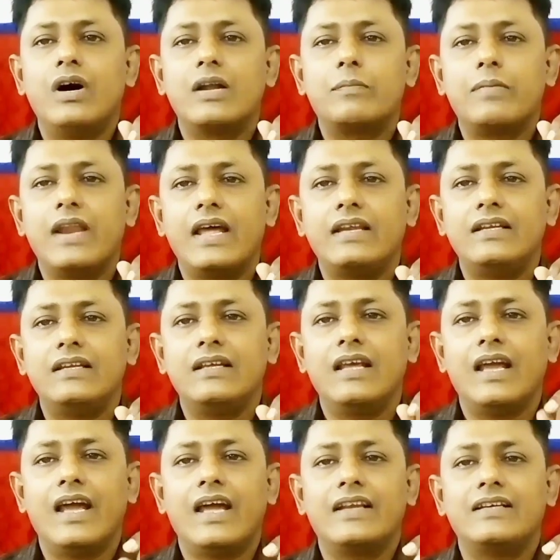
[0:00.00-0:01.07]
You are
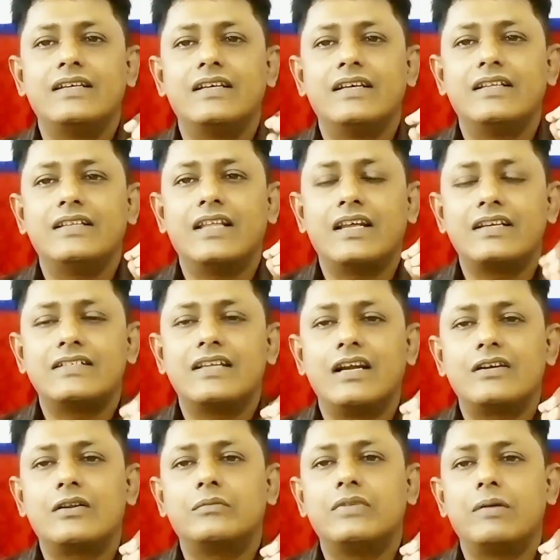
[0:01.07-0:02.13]
planning, and
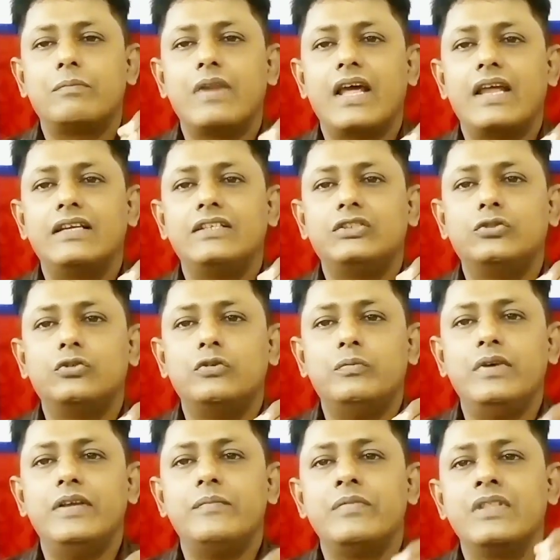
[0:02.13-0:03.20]
the result of the
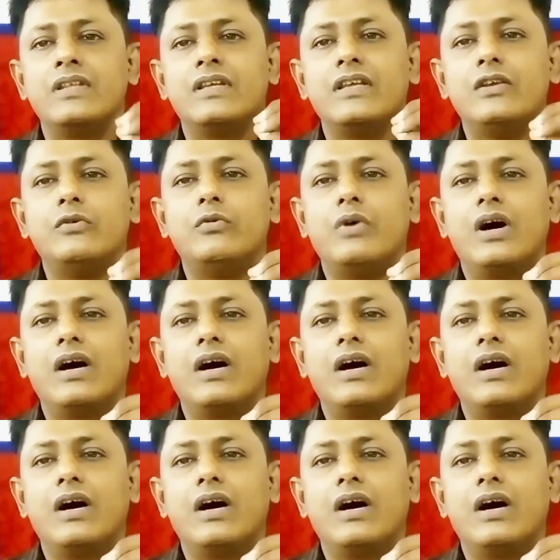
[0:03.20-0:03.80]
planning should be